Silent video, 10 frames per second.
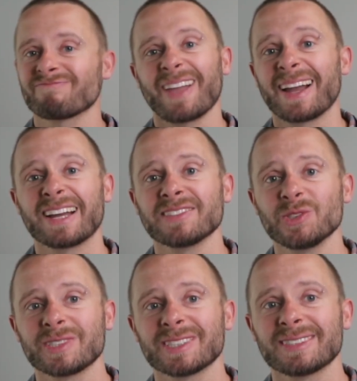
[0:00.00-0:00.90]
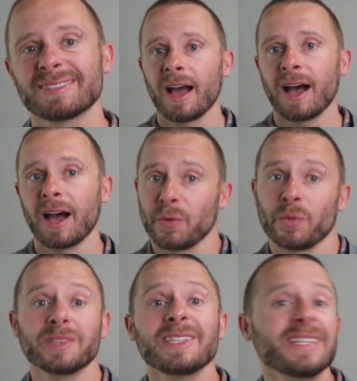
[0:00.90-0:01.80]
I haven't used it. I
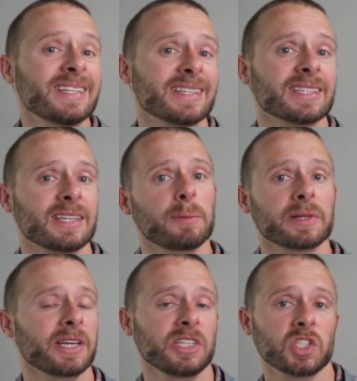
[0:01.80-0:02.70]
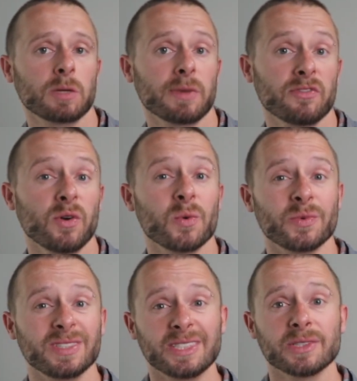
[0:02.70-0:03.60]
really needed to get the application on my phone,
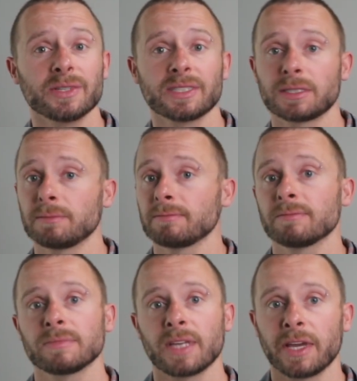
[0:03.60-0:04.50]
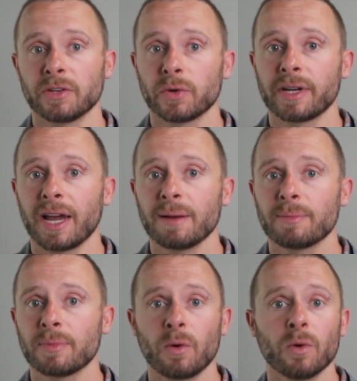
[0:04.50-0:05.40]
either as an Android app
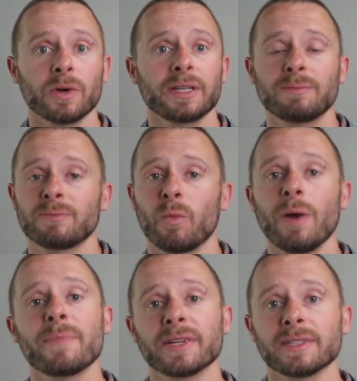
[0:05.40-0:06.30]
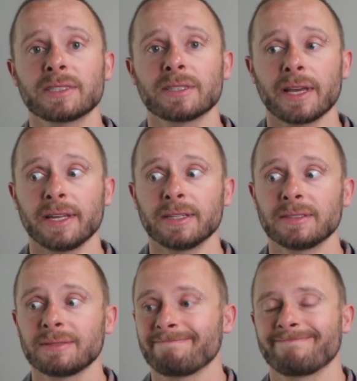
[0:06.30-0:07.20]
or a web page. And
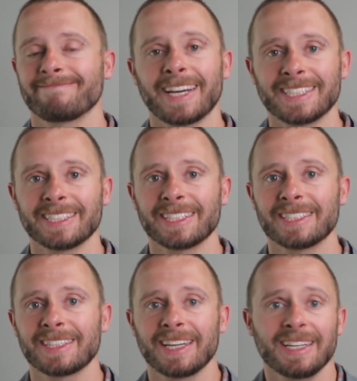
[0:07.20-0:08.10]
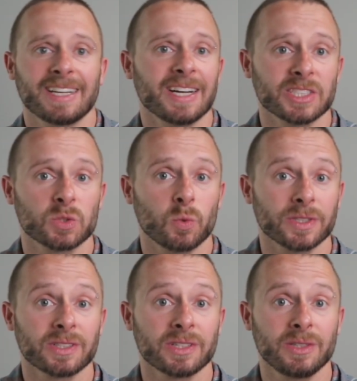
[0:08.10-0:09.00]
until I did that, I just
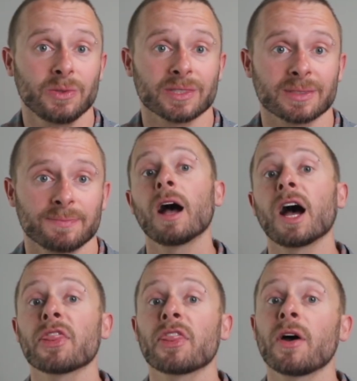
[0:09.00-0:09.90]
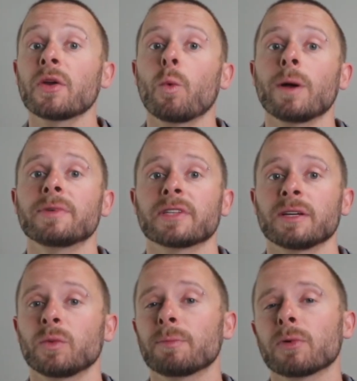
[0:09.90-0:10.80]
wasn't going to use it. I thought a website
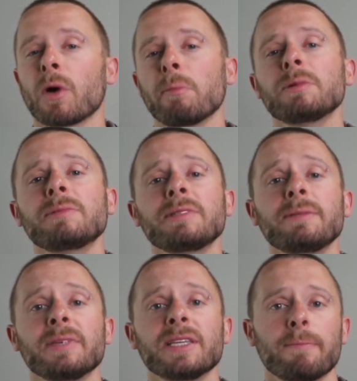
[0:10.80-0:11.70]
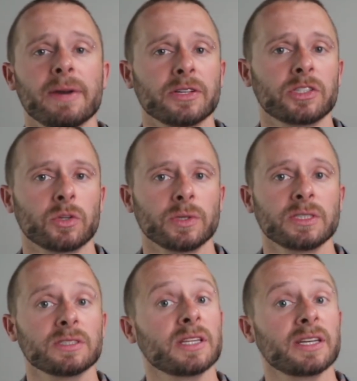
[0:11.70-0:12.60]
would probably be a better choice
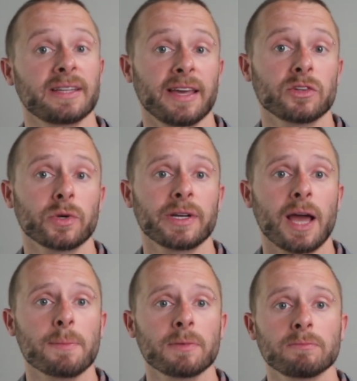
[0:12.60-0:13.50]
than an Android app,